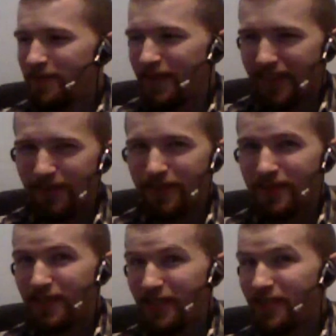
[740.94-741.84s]
But it
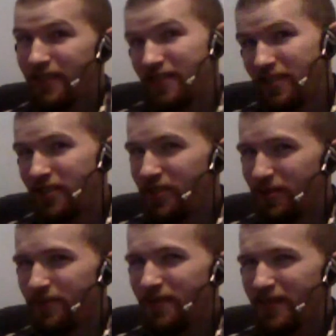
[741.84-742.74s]
was
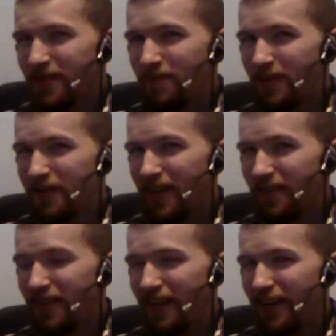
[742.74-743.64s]
cute. But then
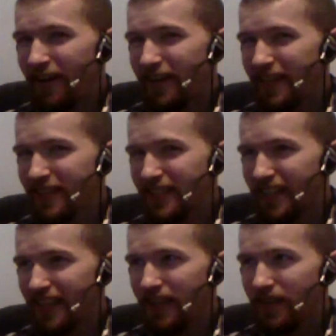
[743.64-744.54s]
Erika was
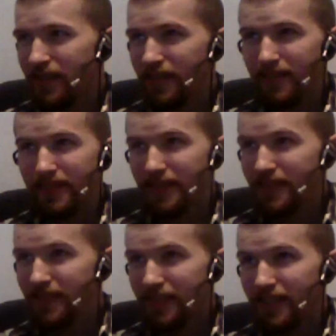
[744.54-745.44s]
like, you
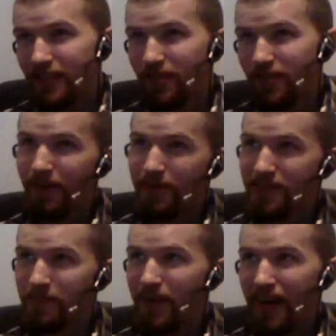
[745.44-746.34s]
know, if I
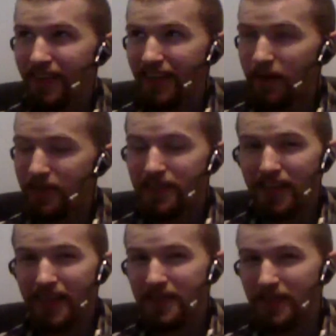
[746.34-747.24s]
wasn't battling, I'd be
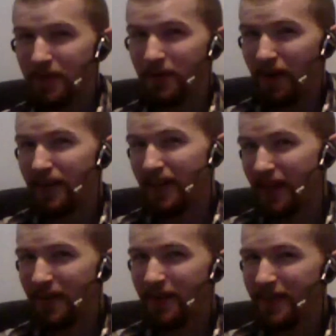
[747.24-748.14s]
saying something right
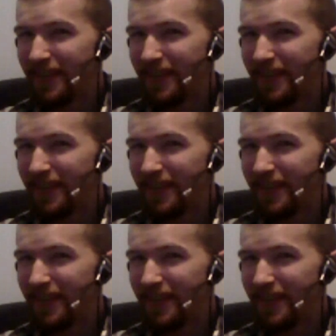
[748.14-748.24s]
now.